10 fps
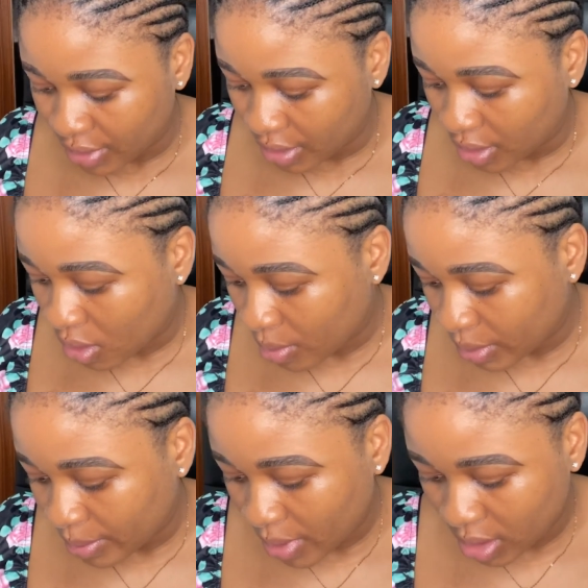the upper
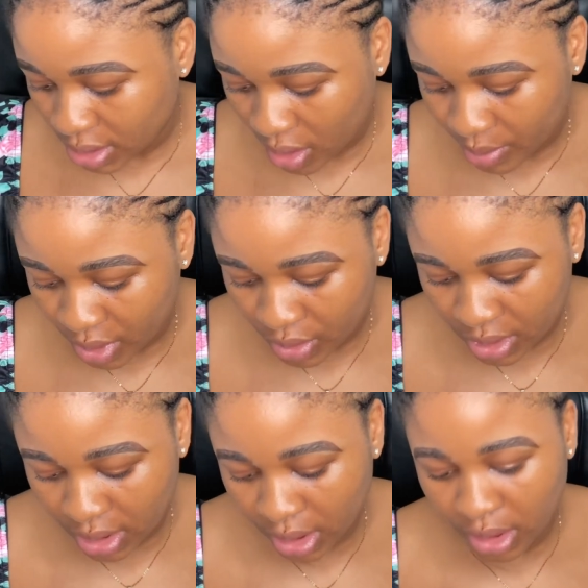part, I'll be
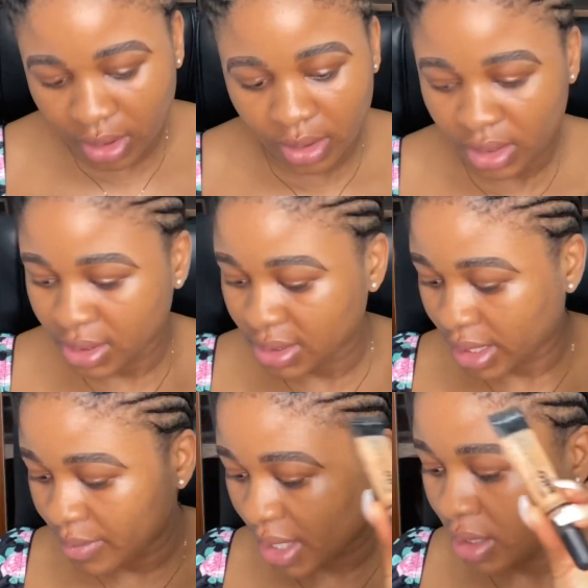using
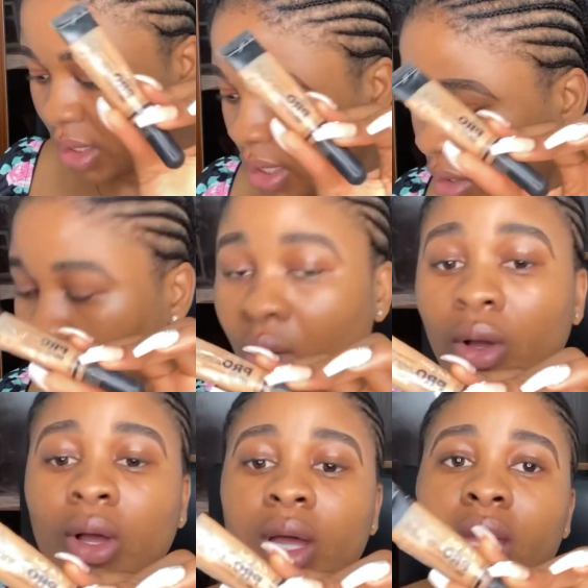same LA Girl
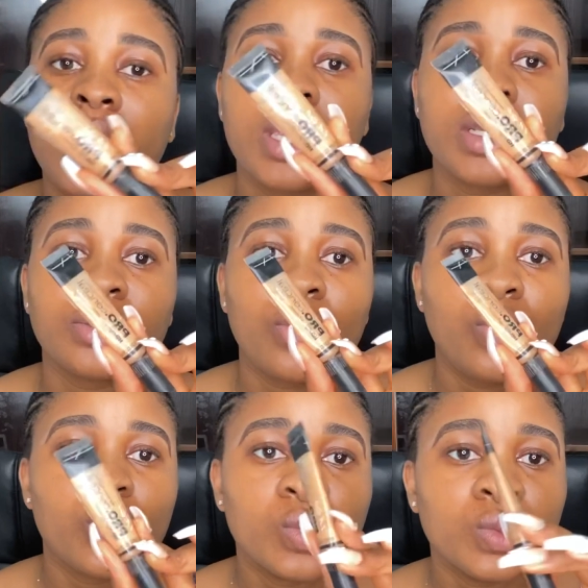in
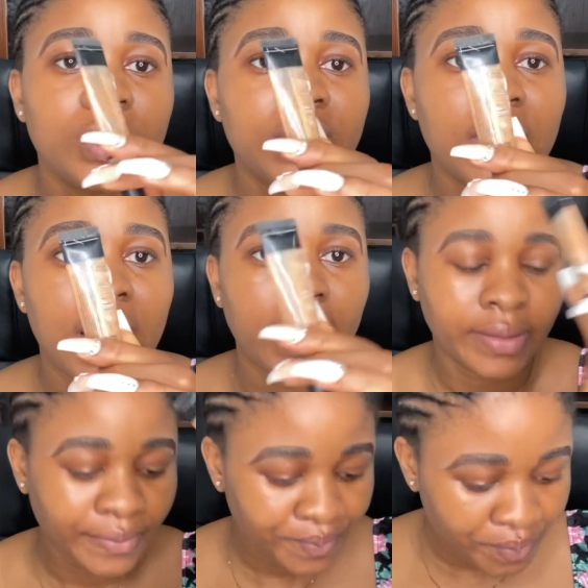Cool Tan
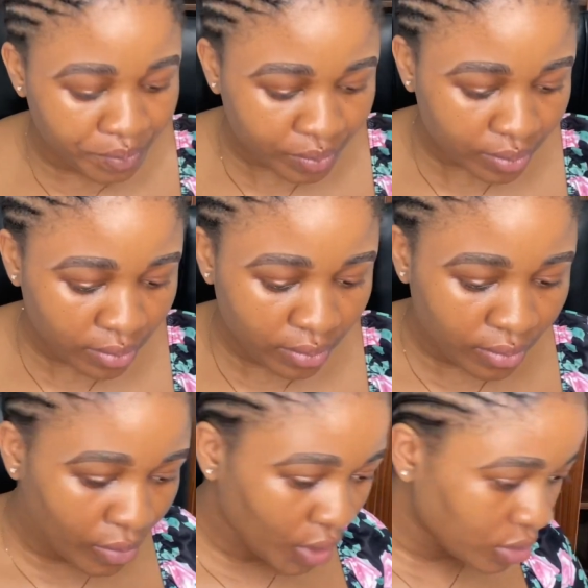
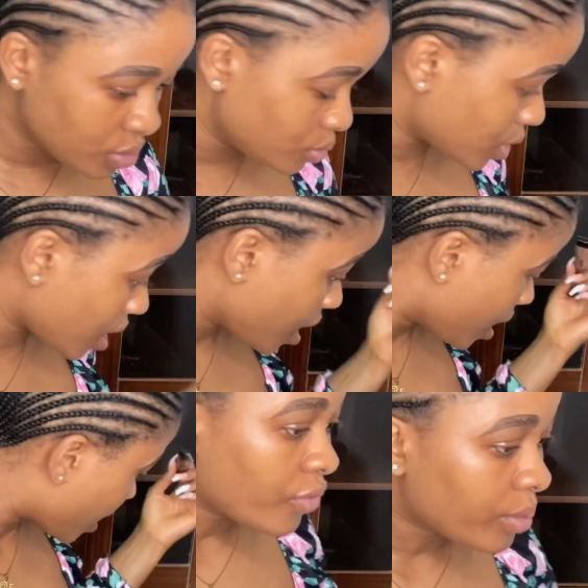to do that.
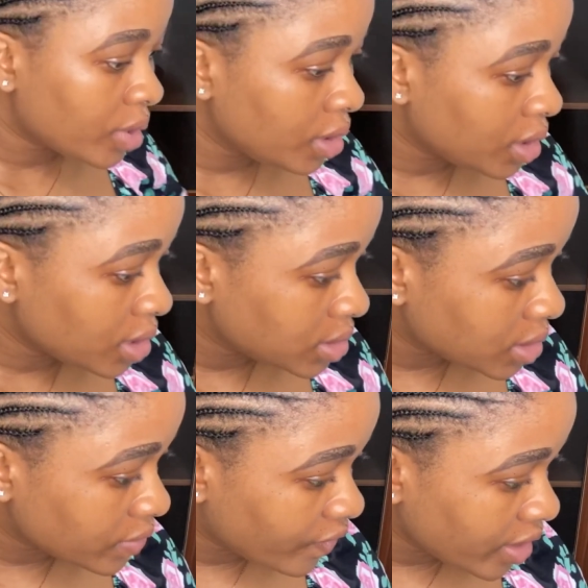For beginners, it's
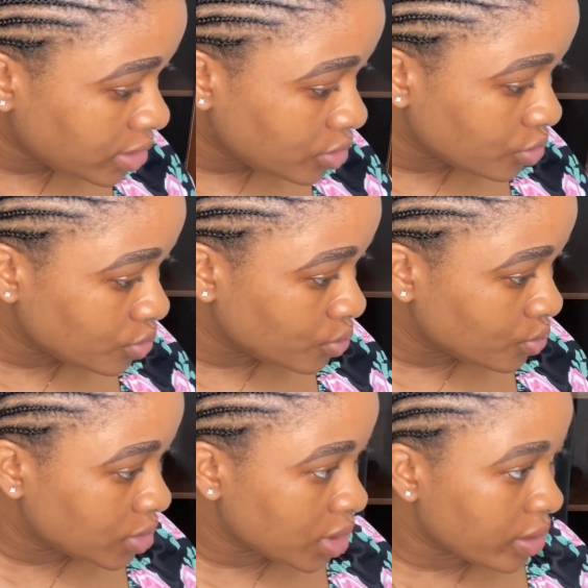advised to use
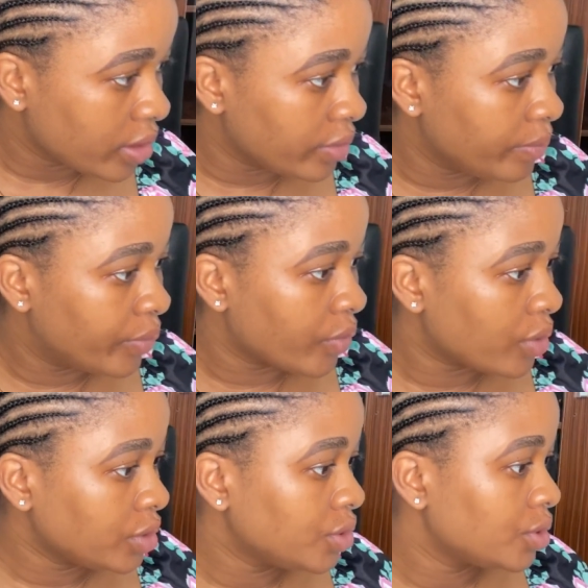a
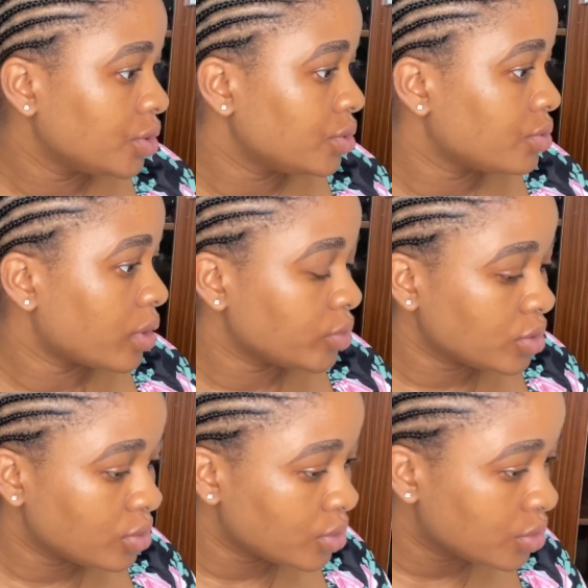brush, so I'm just
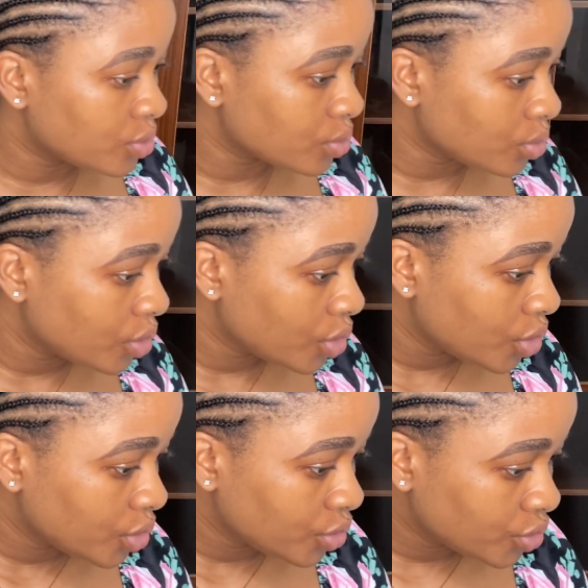going to
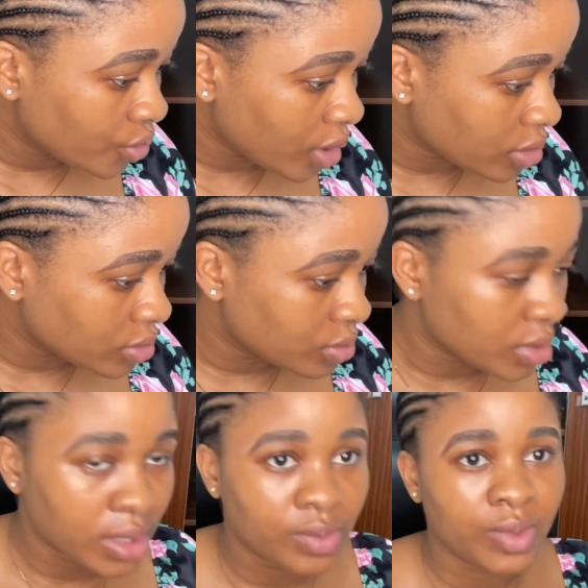show you how to do
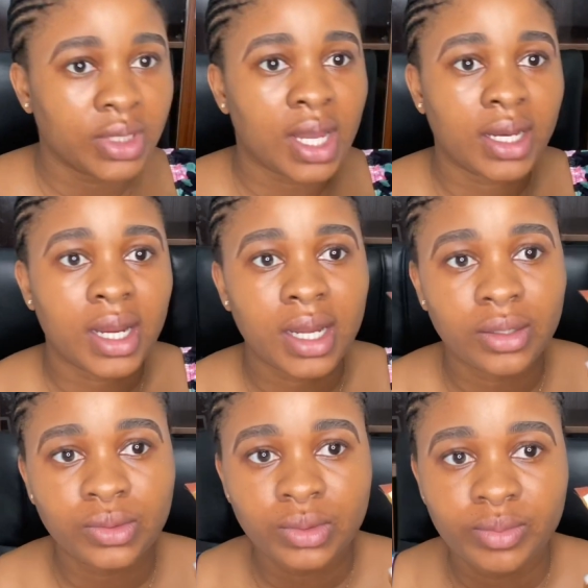that with an
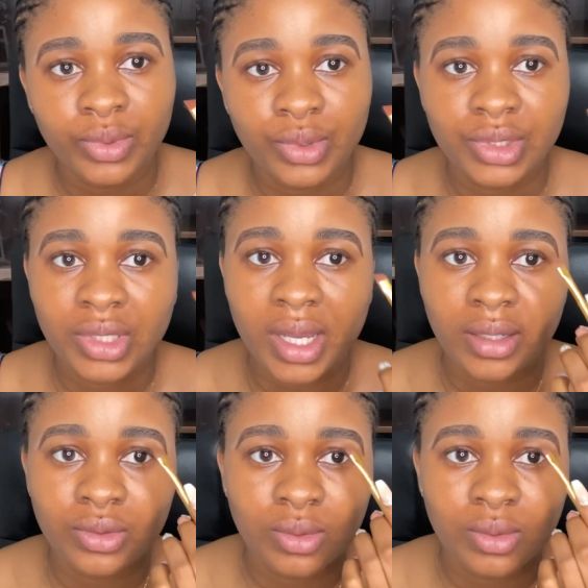angled brush. It's